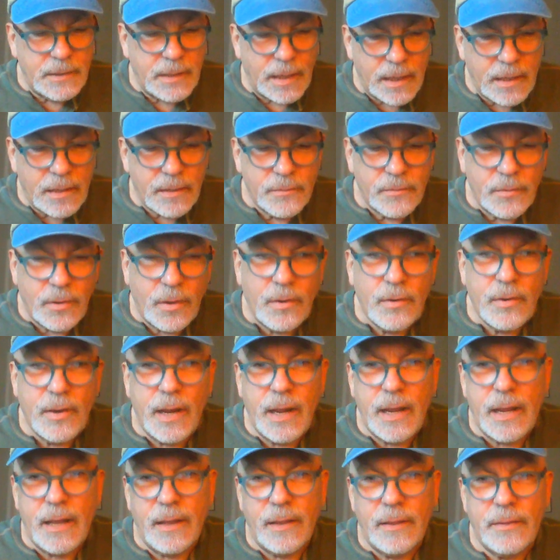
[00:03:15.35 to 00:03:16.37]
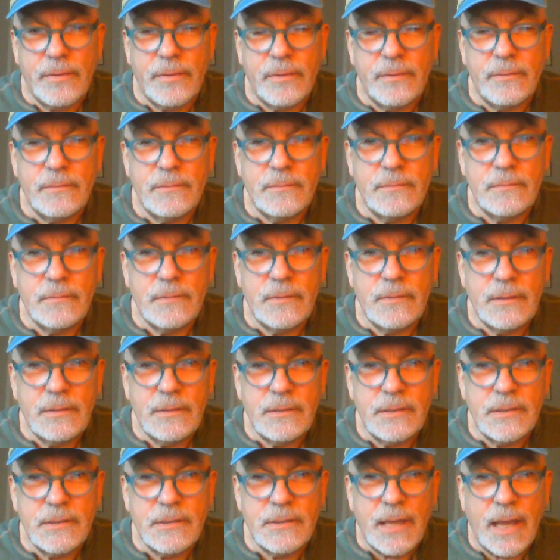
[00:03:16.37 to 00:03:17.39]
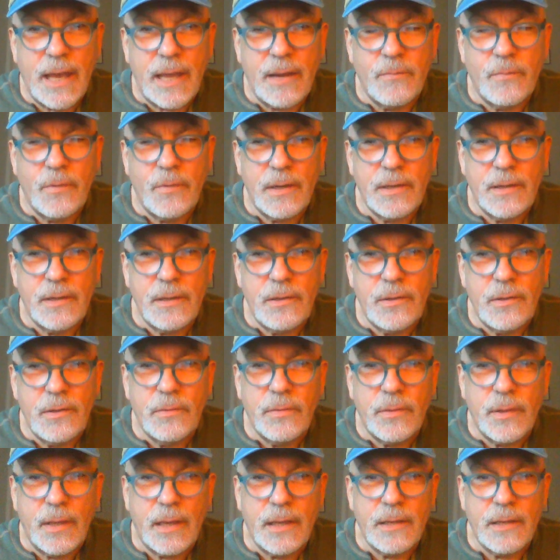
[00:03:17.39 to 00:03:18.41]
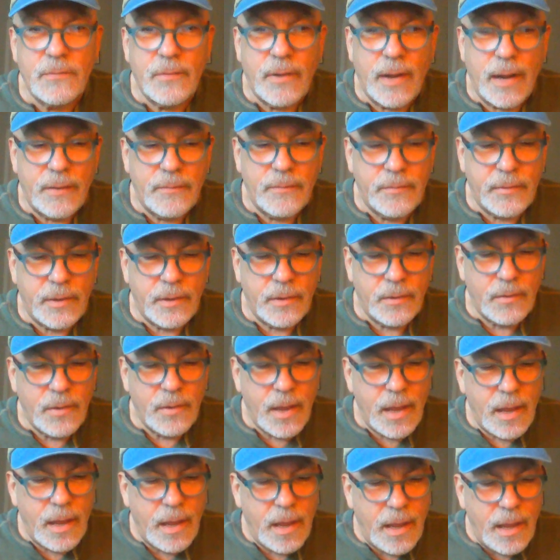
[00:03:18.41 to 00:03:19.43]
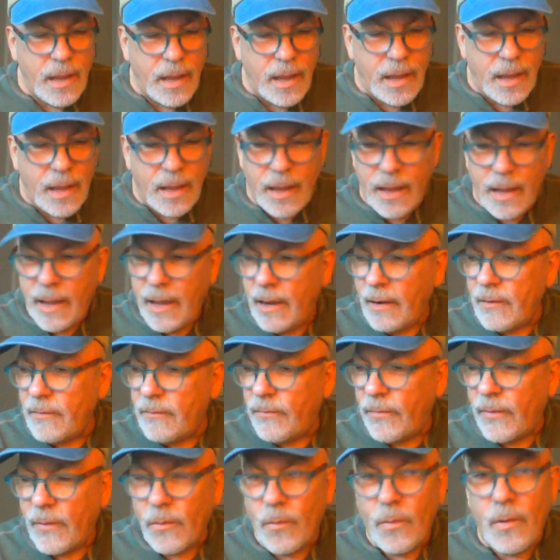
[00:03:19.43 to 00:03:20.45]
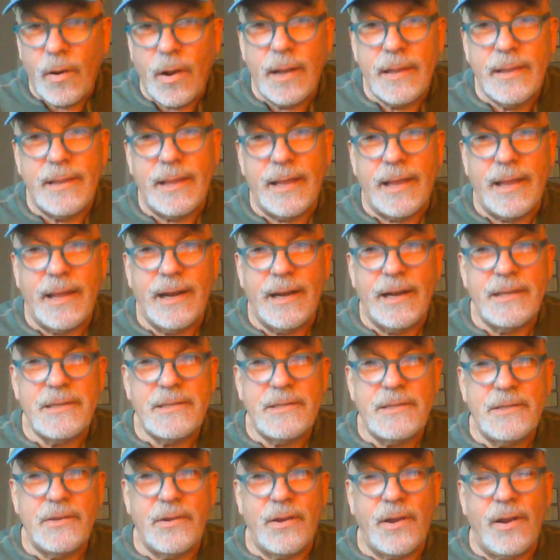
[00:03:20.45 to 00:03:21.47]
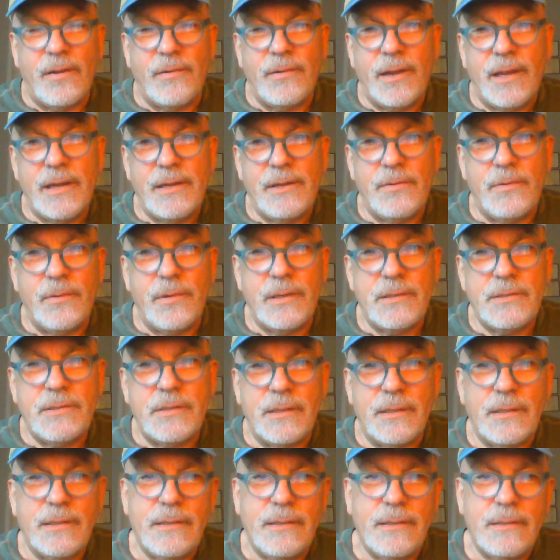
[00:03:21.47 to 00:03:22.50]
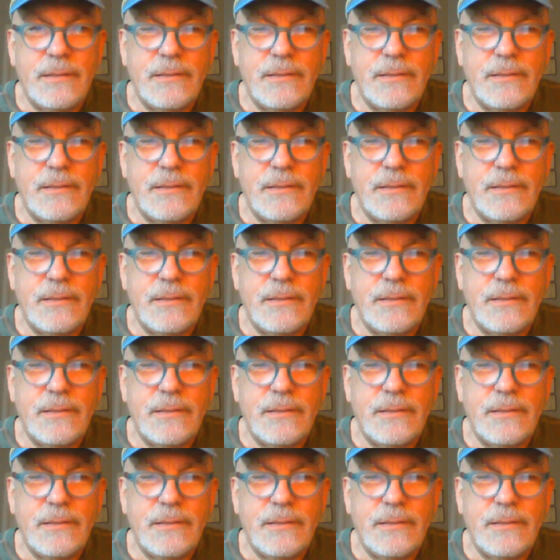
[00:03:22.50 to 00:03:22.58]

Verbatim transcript: Take control of your health. Decide what you think is right for you. And for one thing, listen to your own intuition.